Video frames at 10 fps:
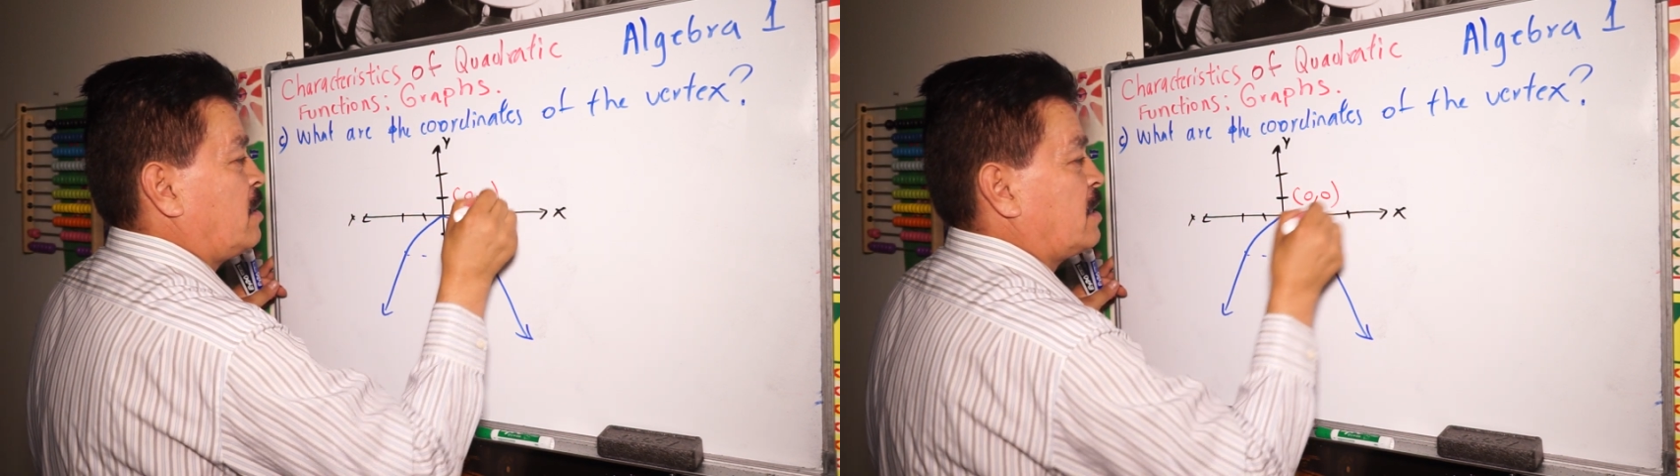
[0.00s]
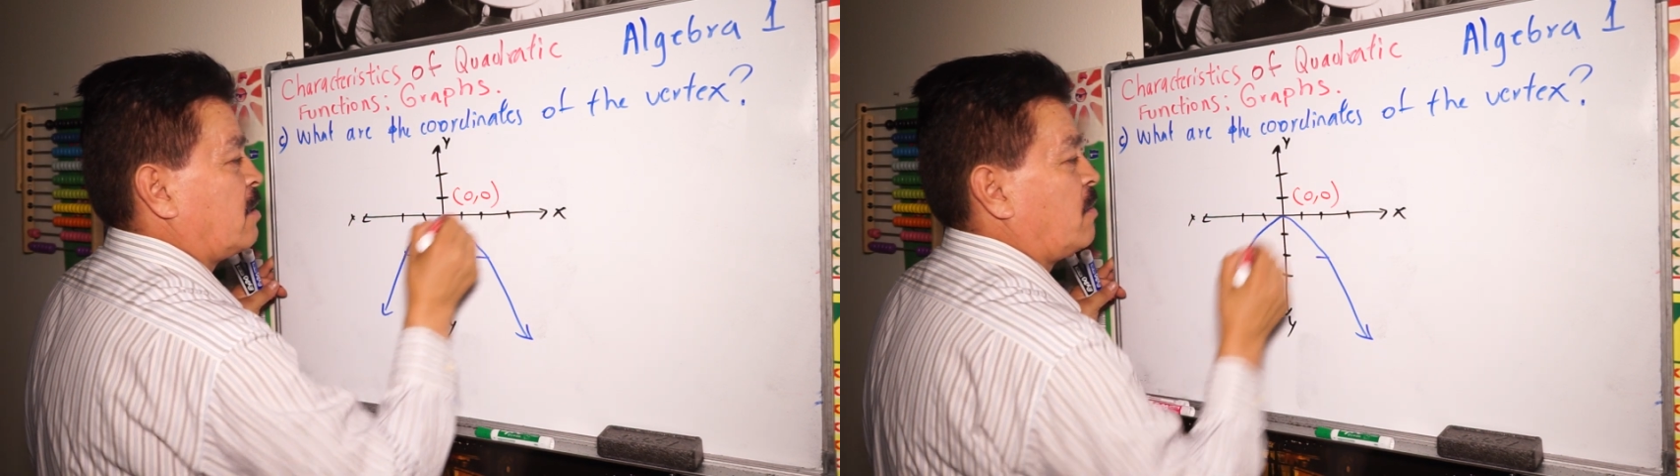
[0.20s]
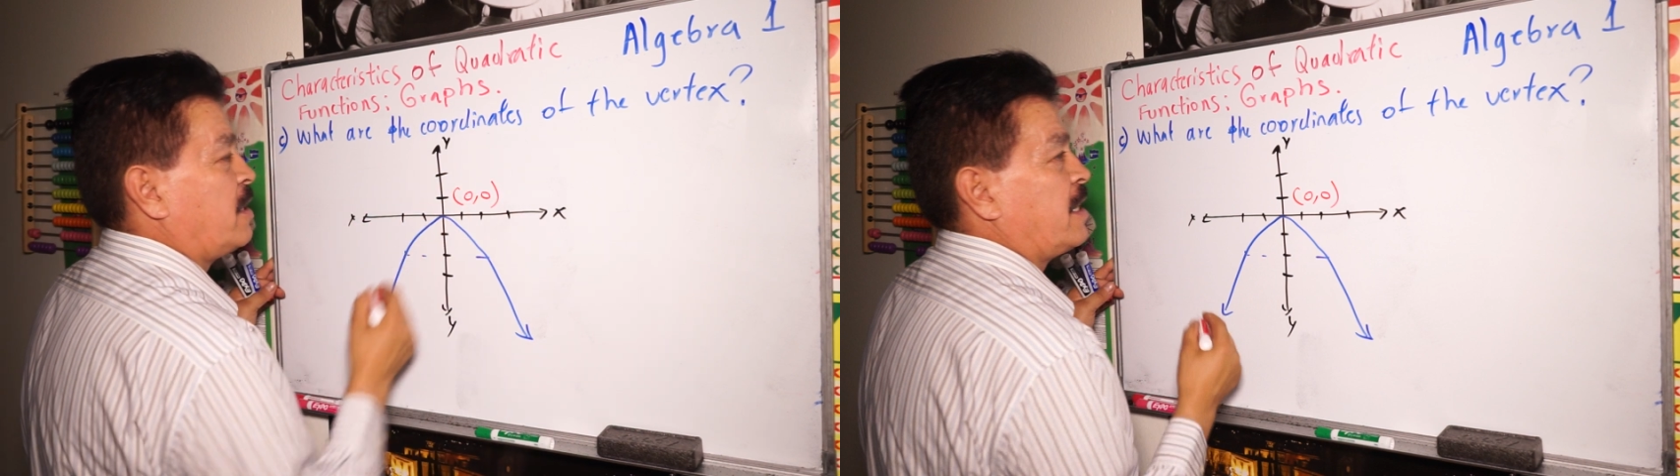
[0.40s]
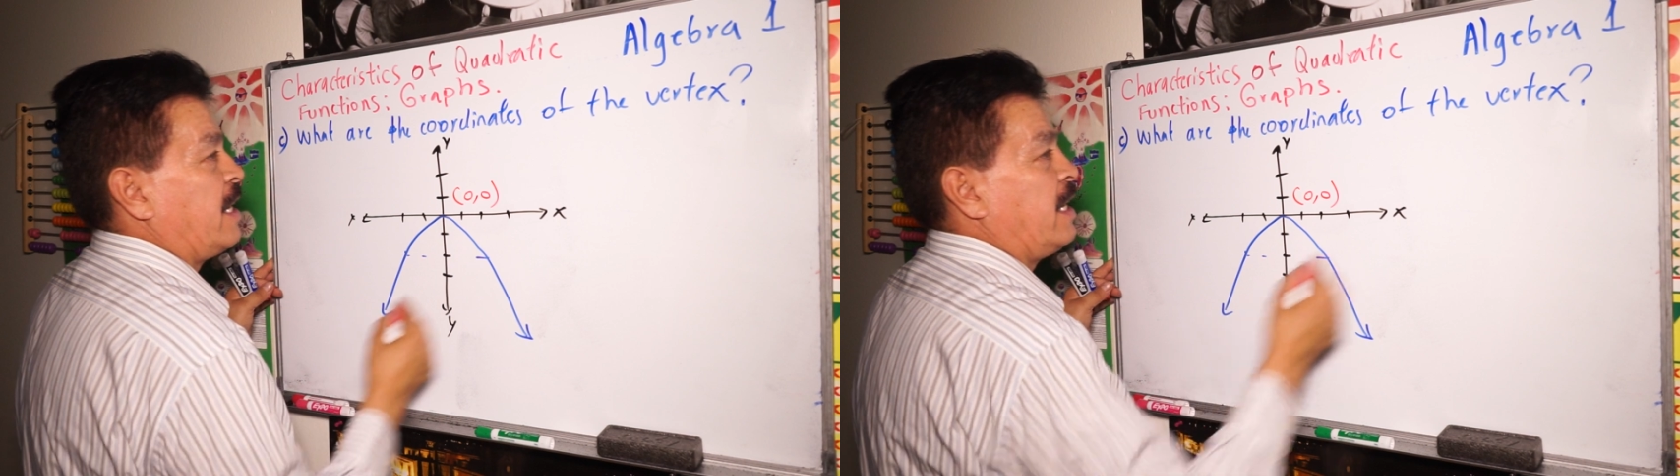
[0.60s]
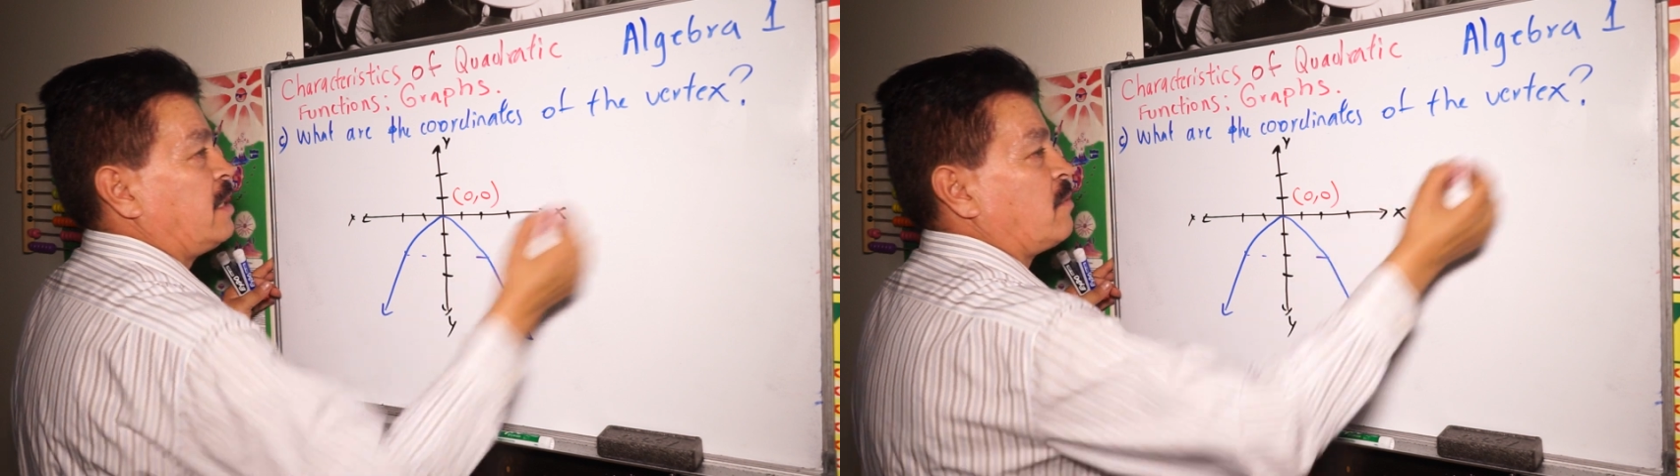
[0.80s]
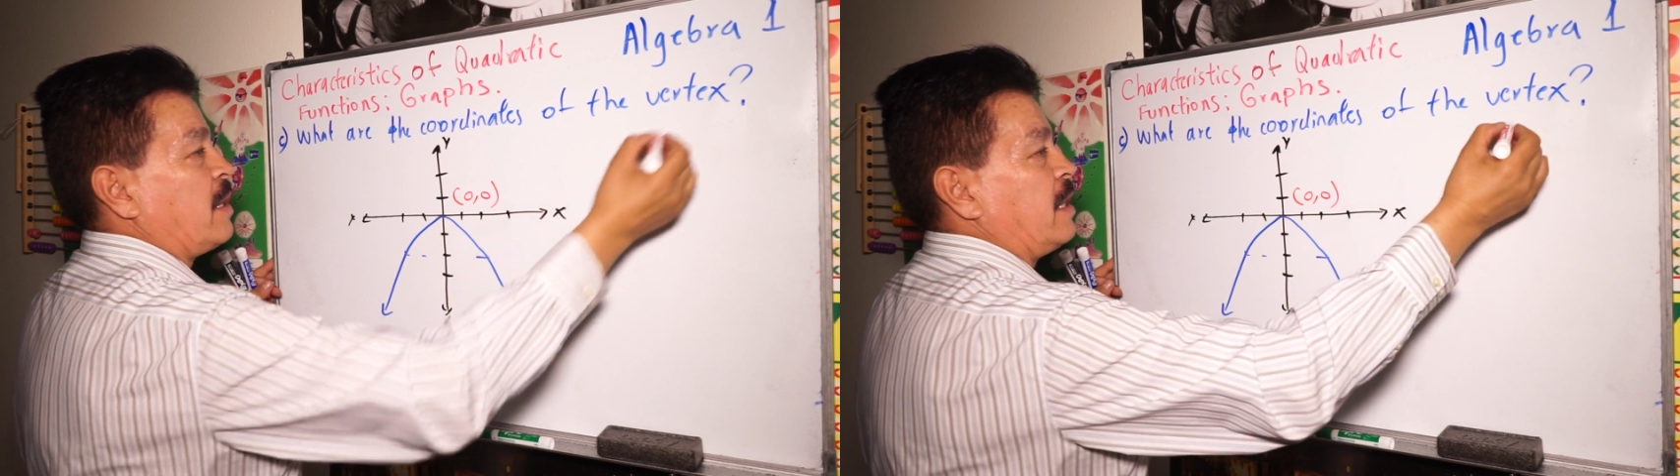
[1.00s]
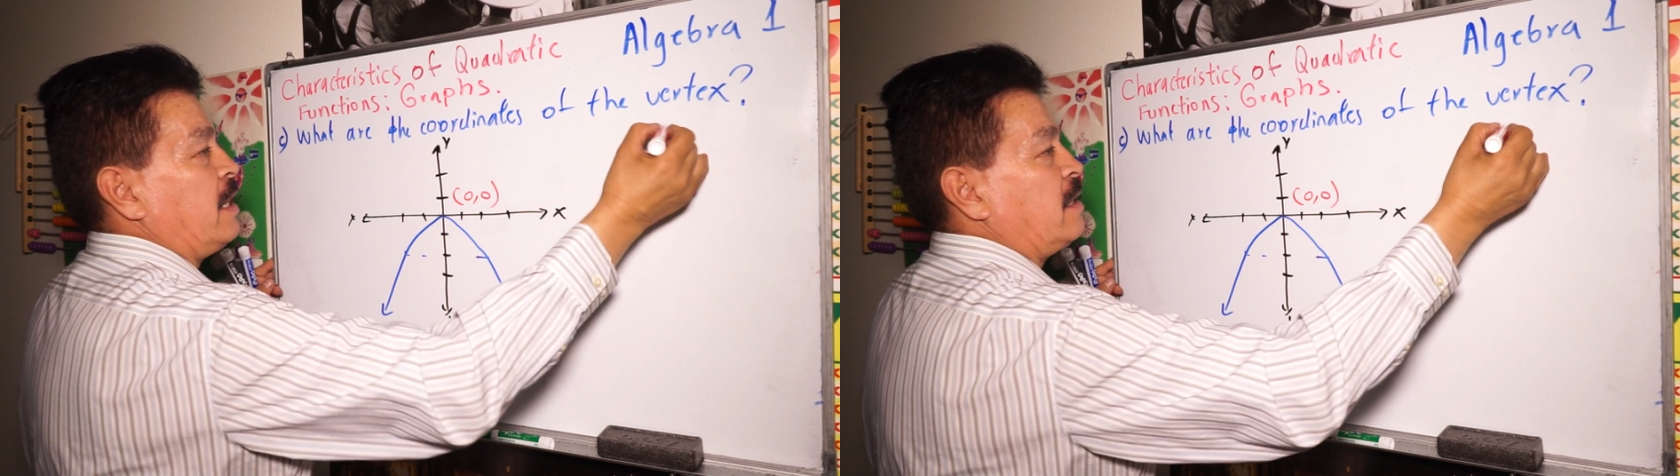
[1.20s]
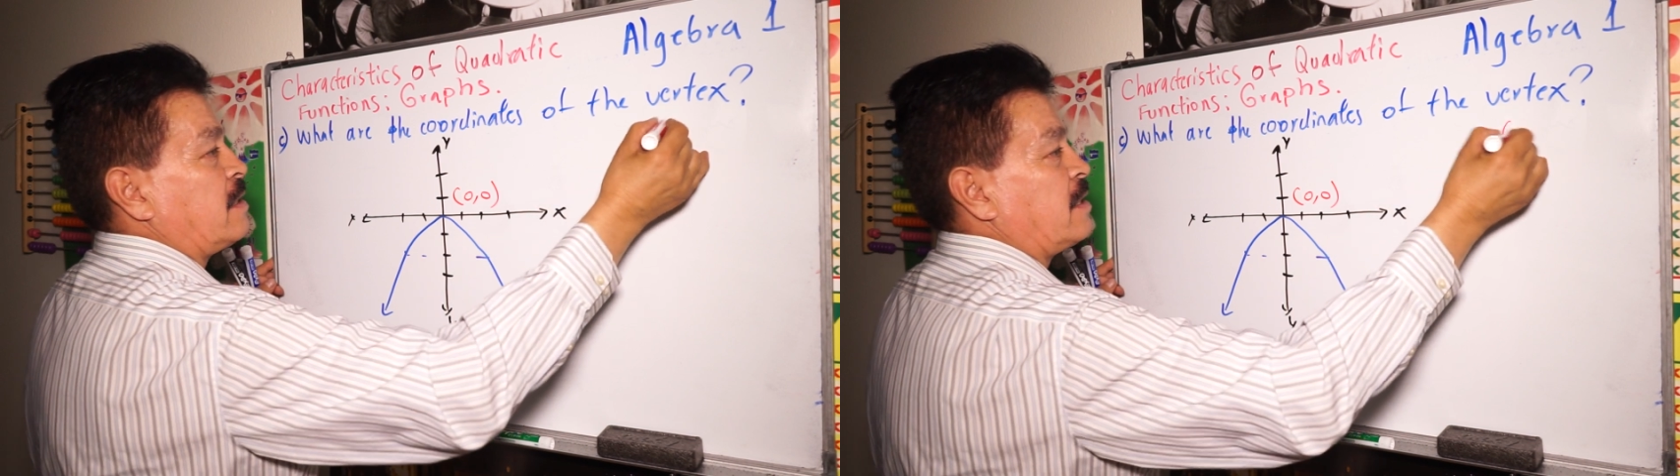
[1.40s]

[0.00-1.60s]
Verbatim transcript: is the coordinates right here,